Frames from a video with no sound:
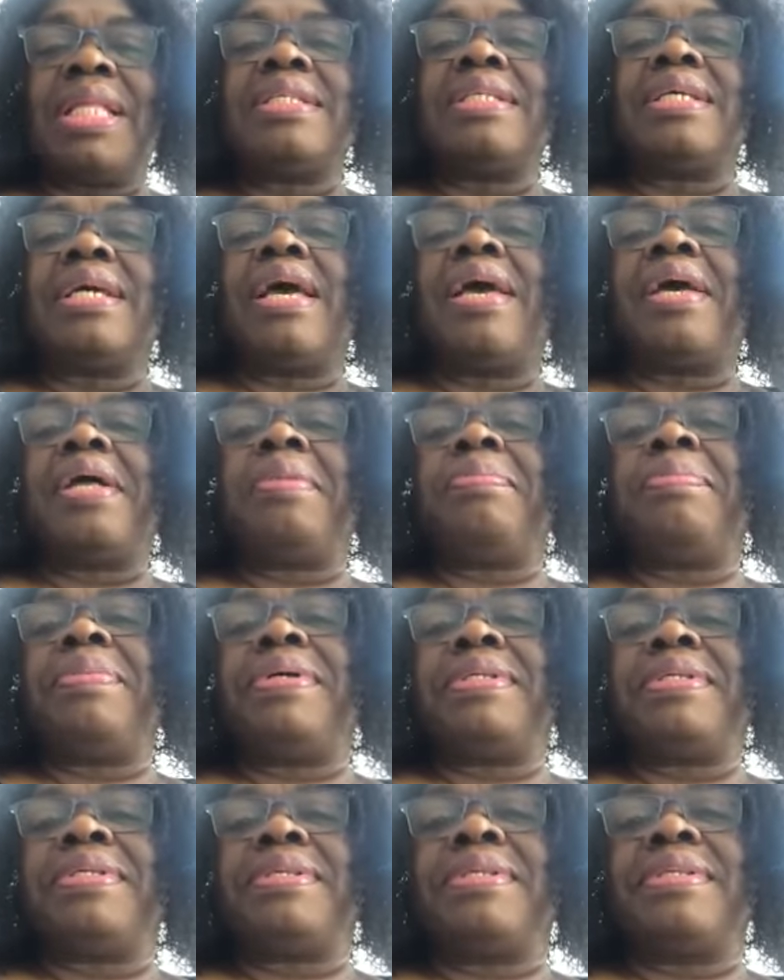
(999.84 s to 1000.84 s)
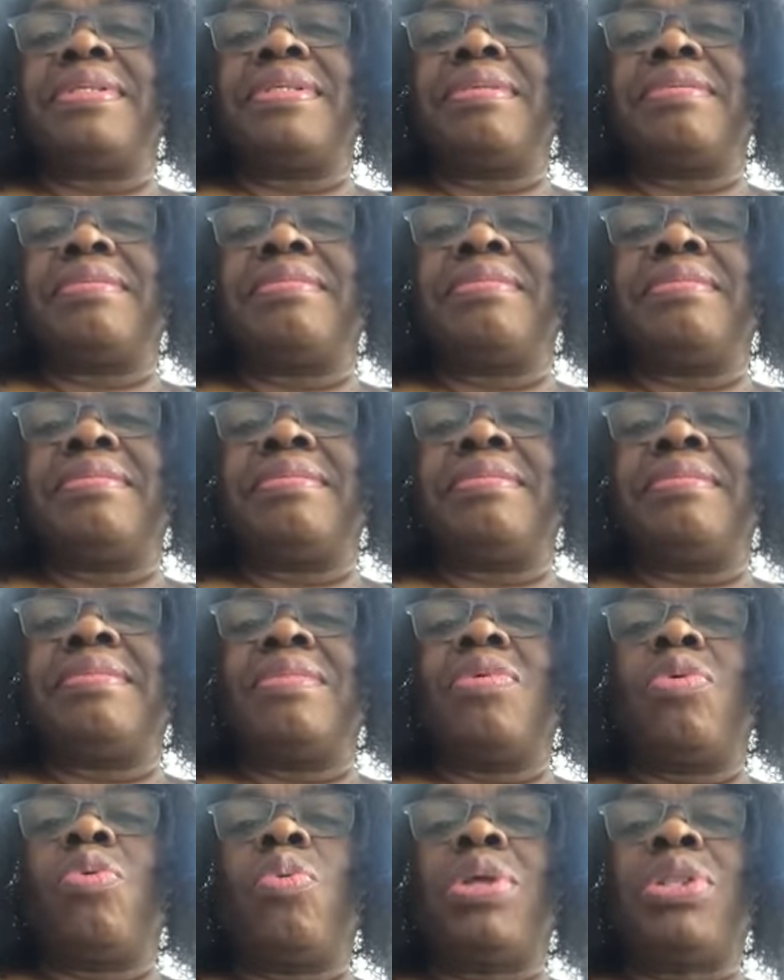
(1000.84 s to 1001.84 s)
to help us
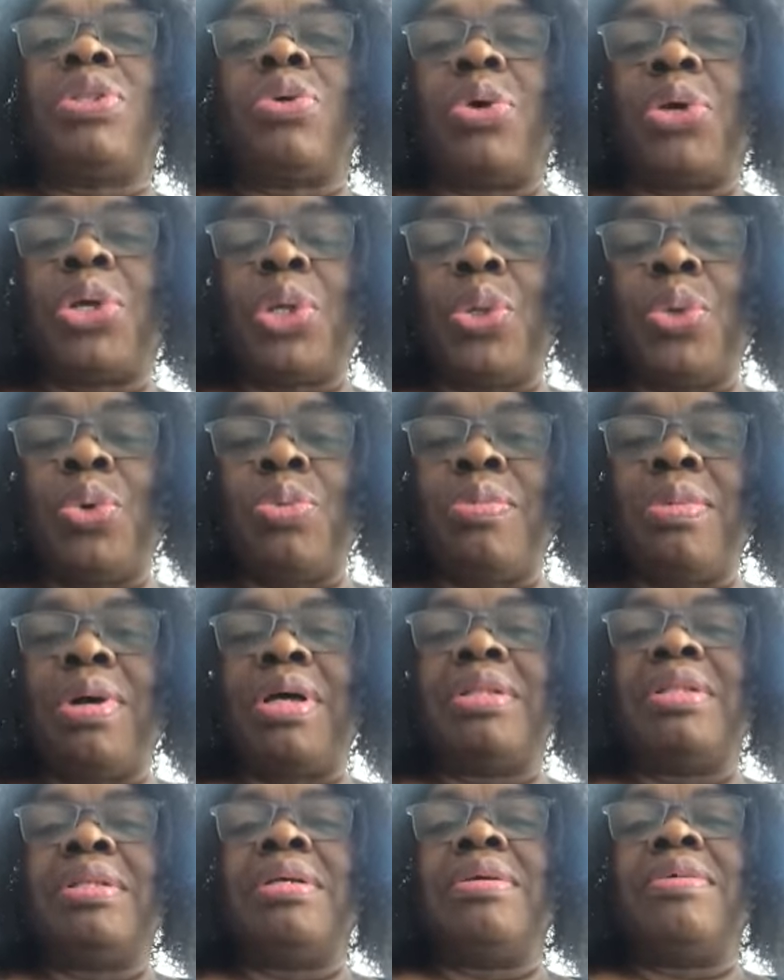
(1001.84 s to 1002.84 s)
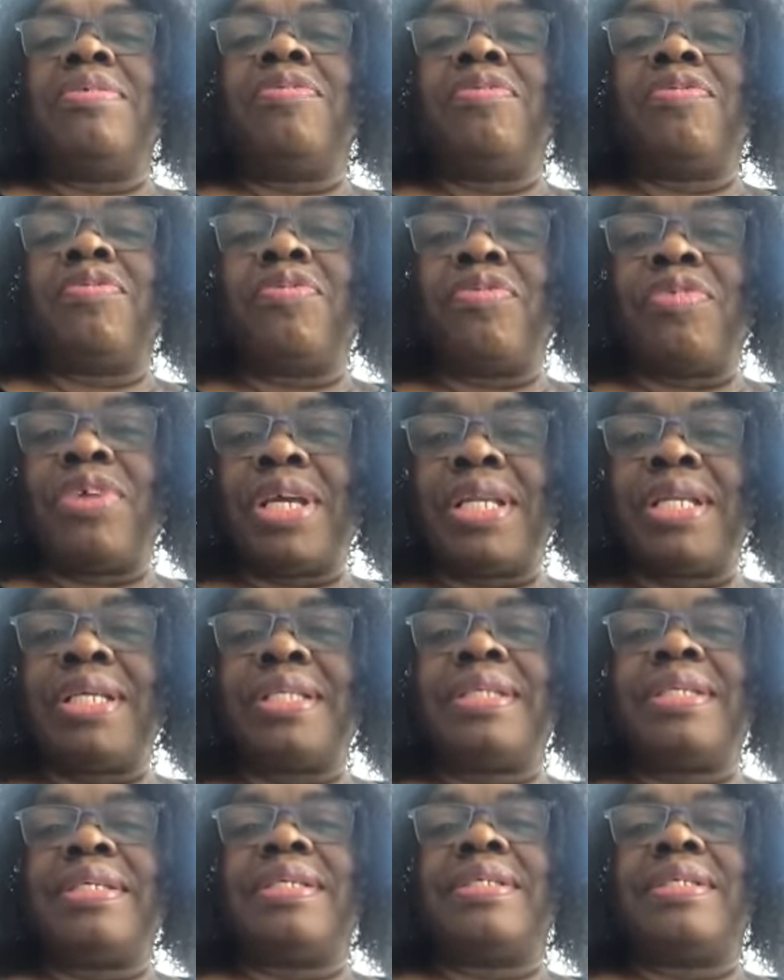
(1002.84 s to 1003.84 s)
with our human
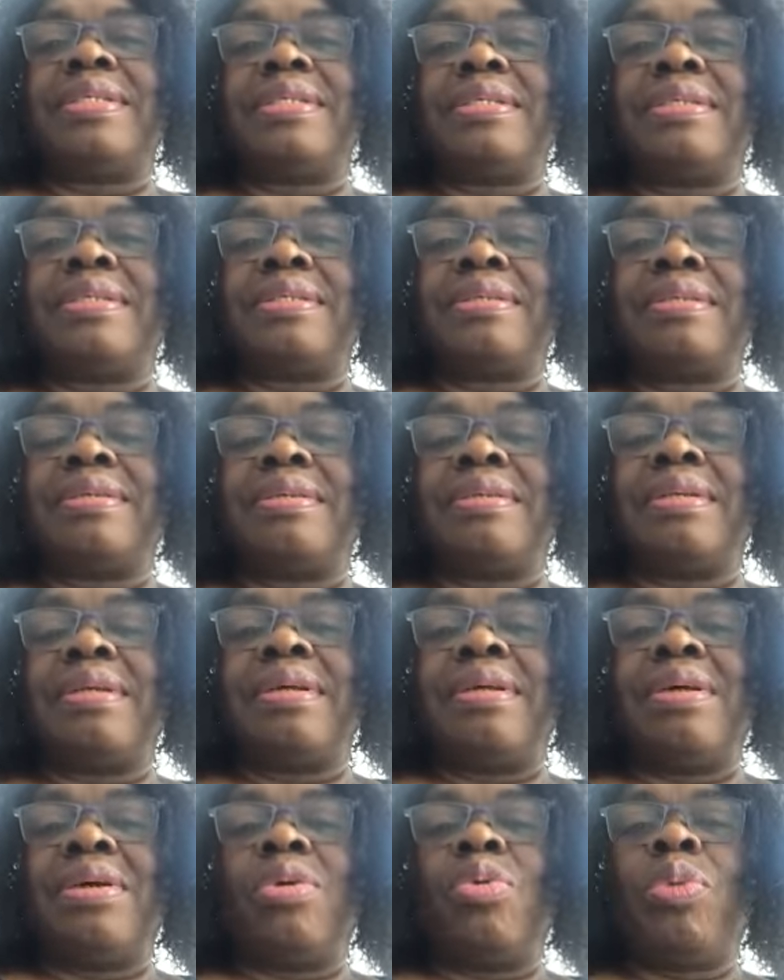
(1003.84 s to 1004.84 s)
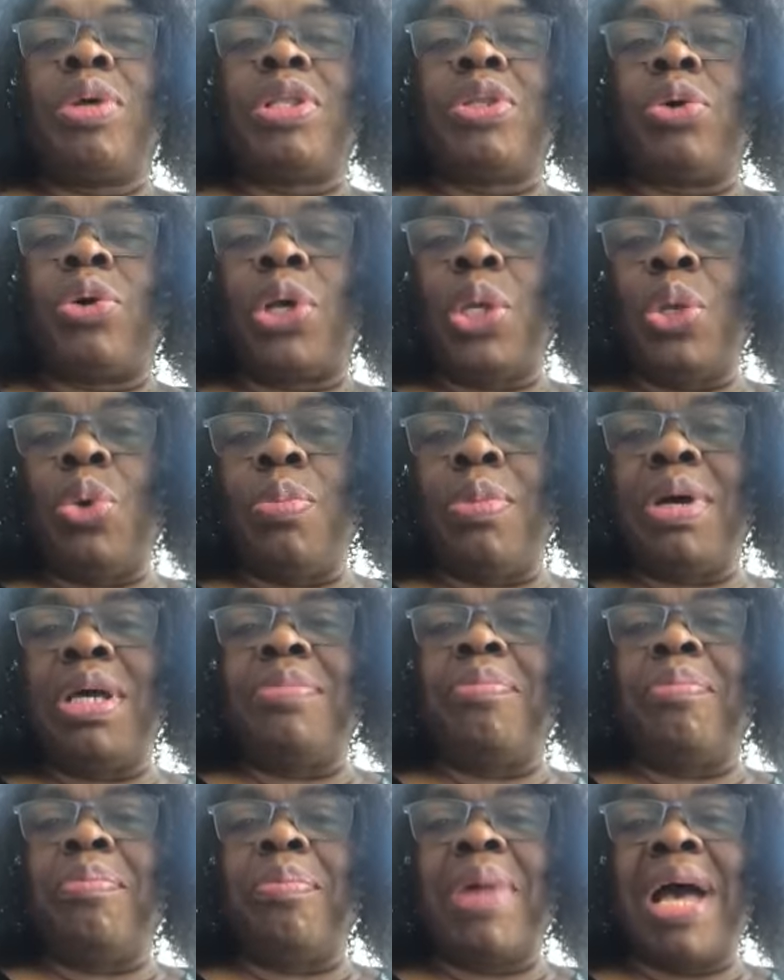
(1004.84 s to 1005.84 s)
frailties, with our
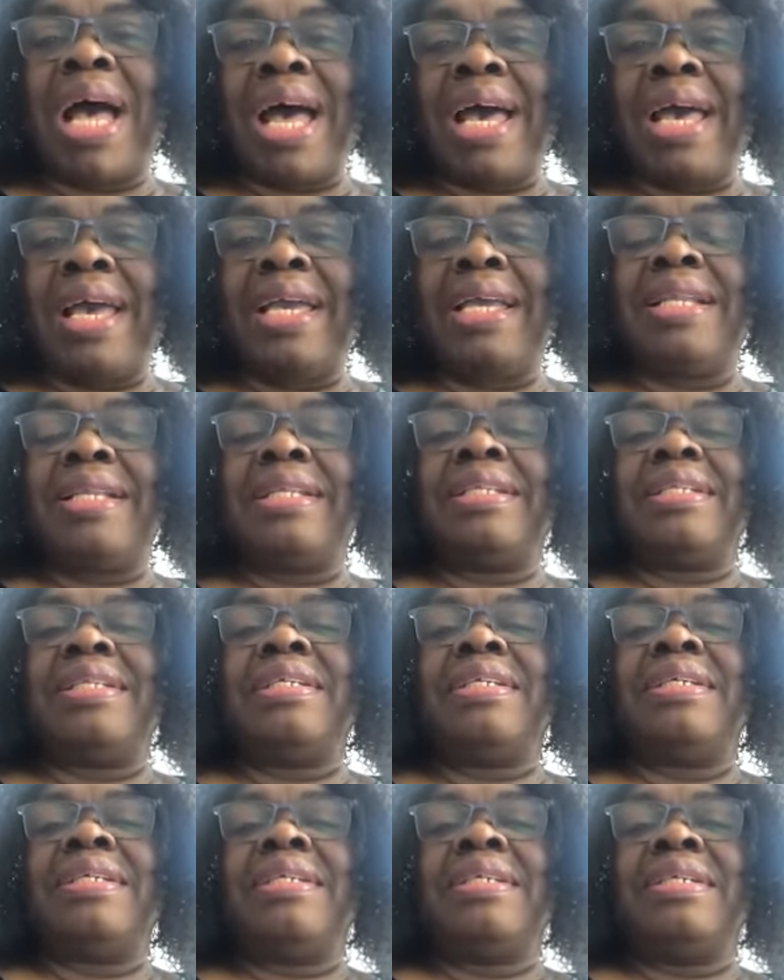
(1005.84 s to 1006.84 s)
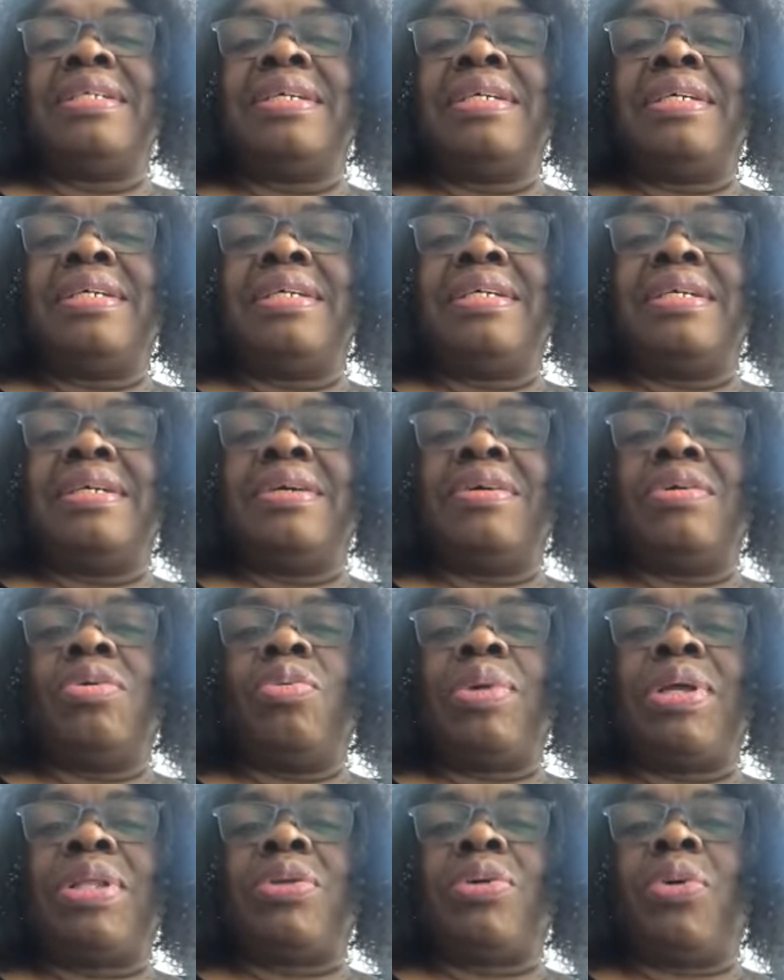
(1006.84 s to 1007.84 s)
human mind,
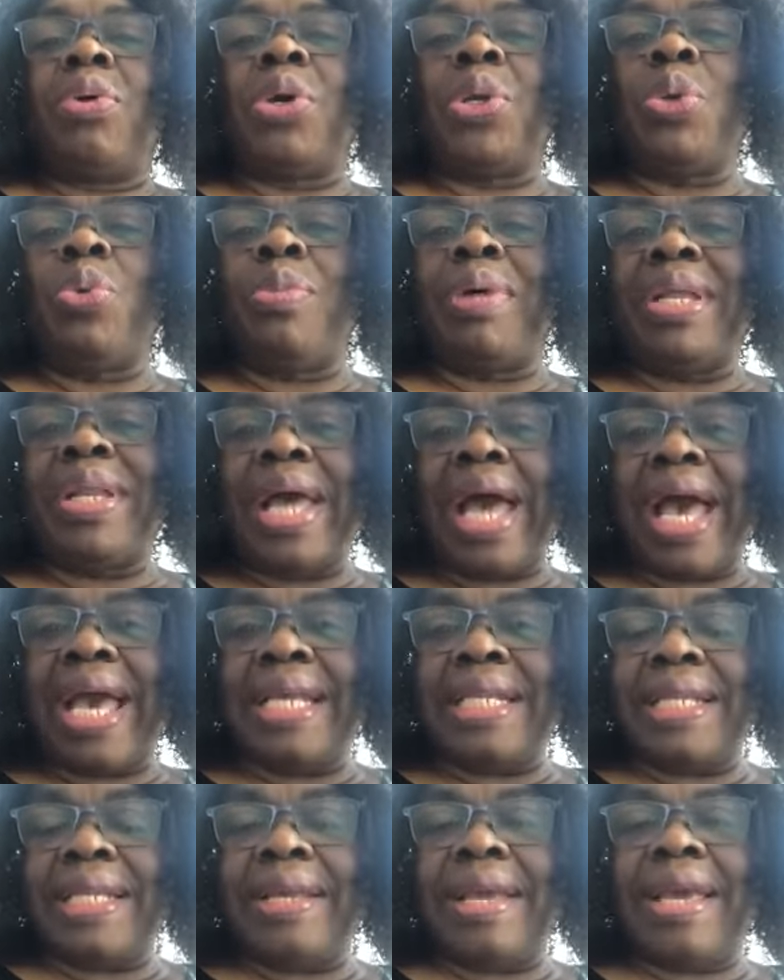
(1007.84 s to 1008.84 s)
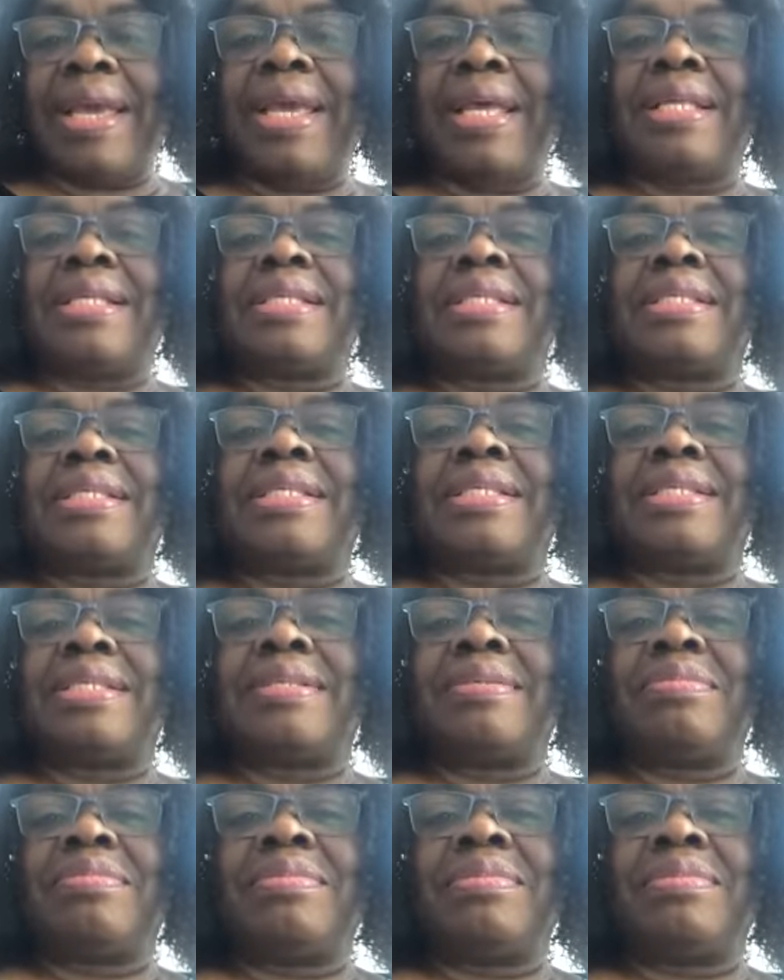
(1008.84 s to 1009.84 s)
with our human ideas,
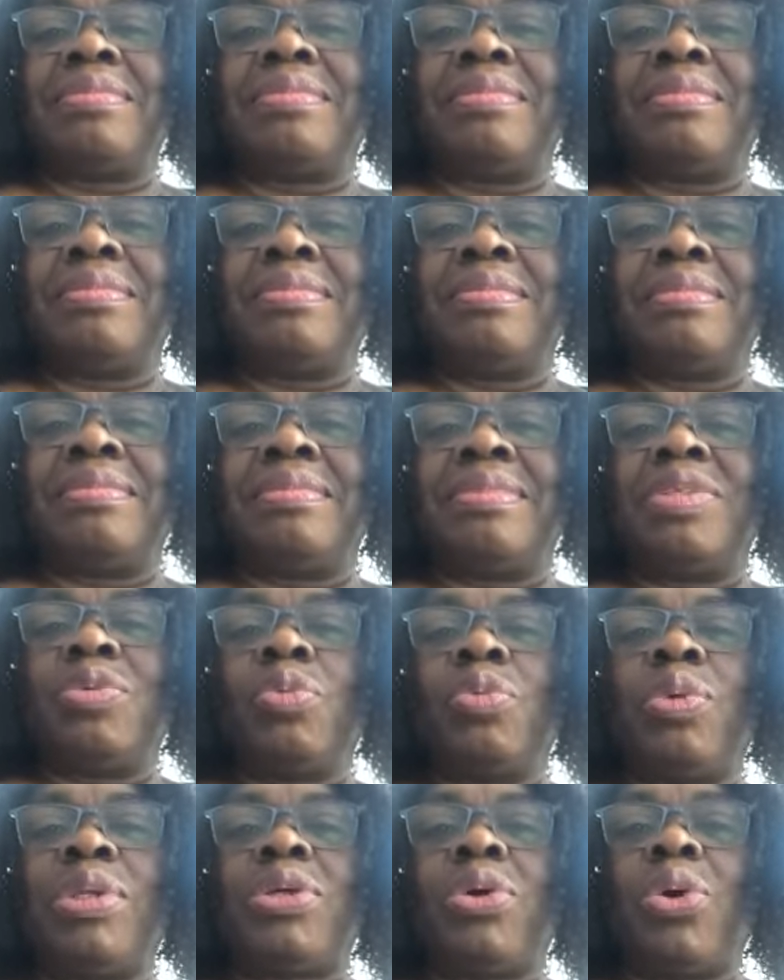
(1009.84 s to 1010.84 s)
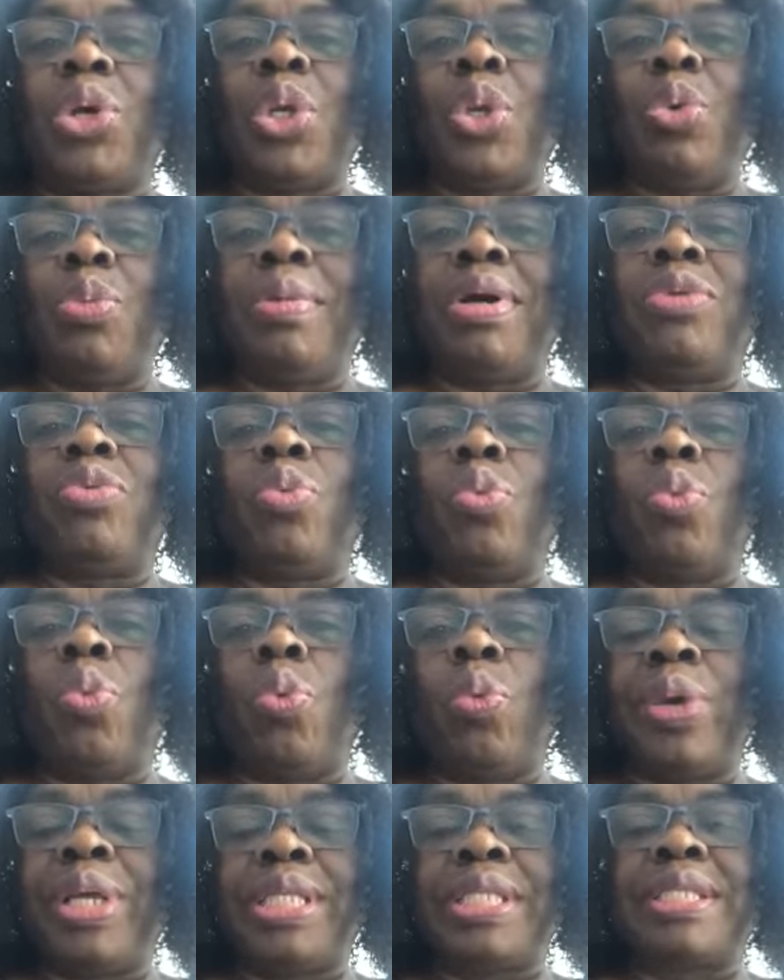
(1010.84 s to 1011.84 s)
with our human
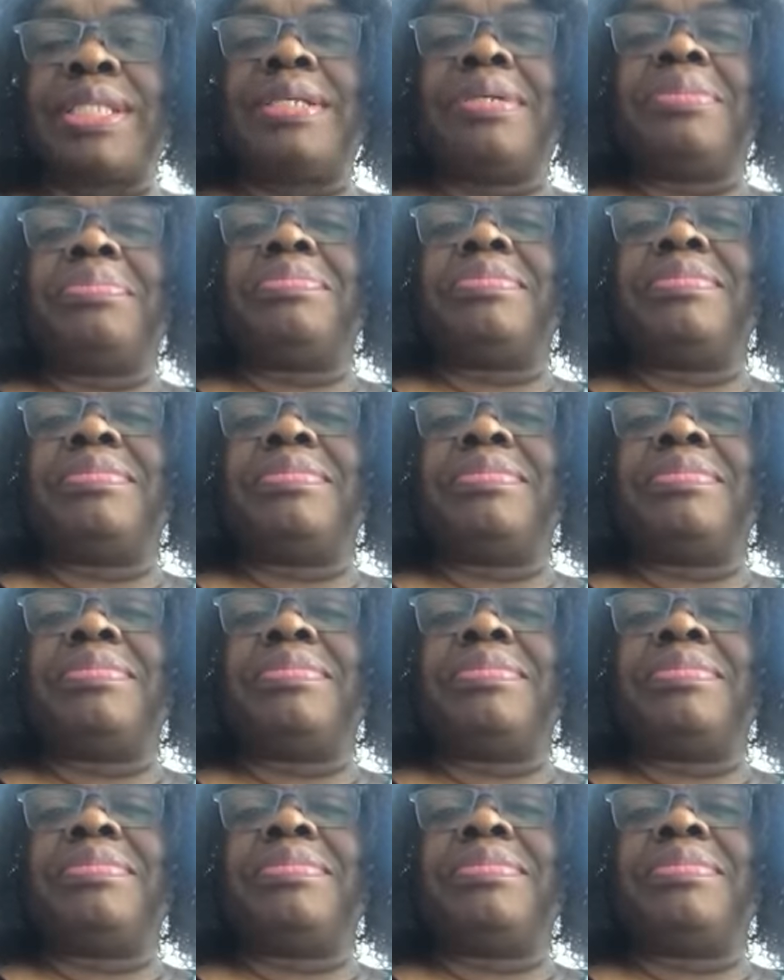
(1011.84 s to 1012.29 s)
wisdom.